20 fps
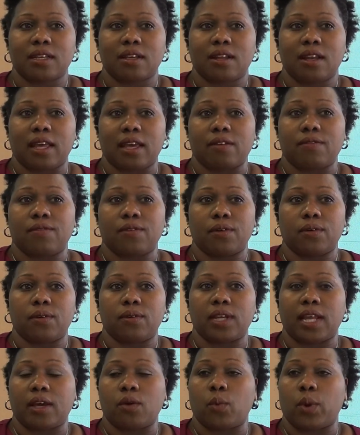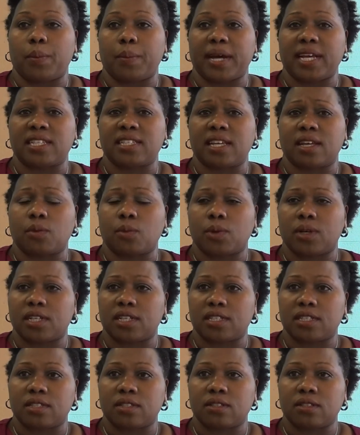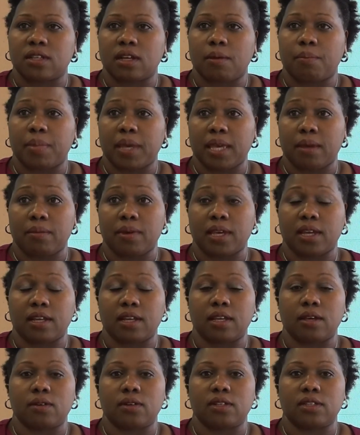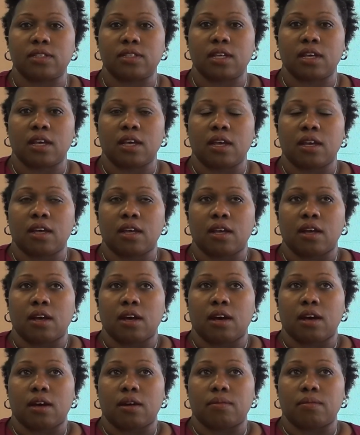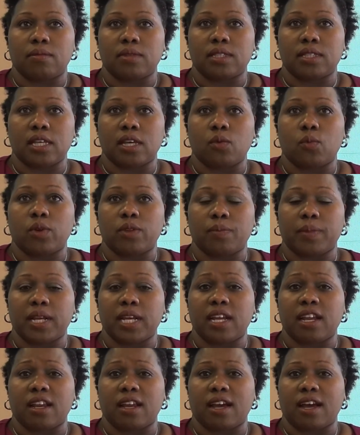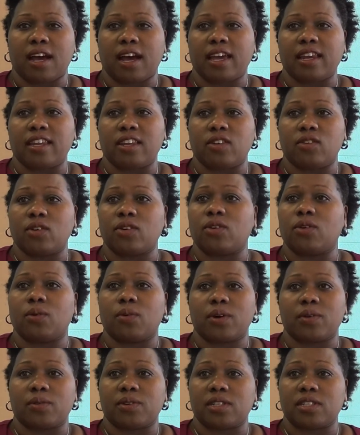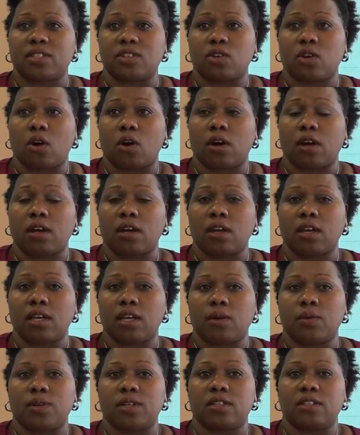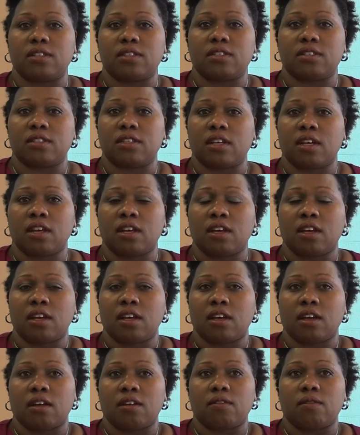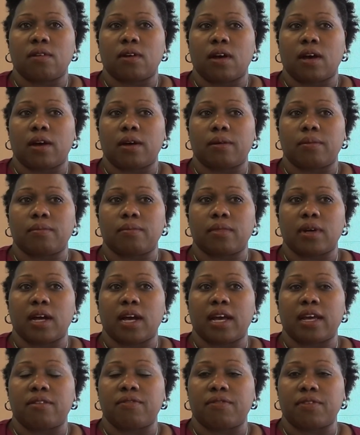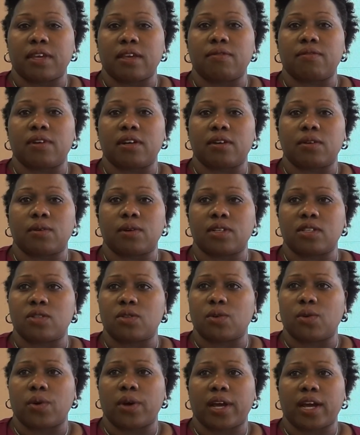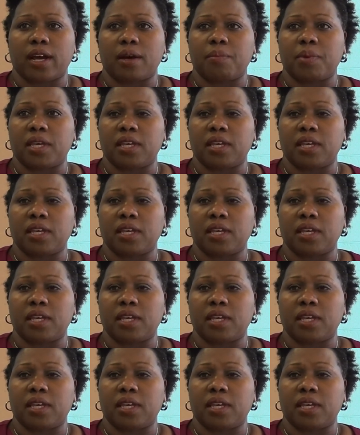Like when my son was a baby and he was sick with malaria, I did not know what was wrong. He had fever, was throwing up.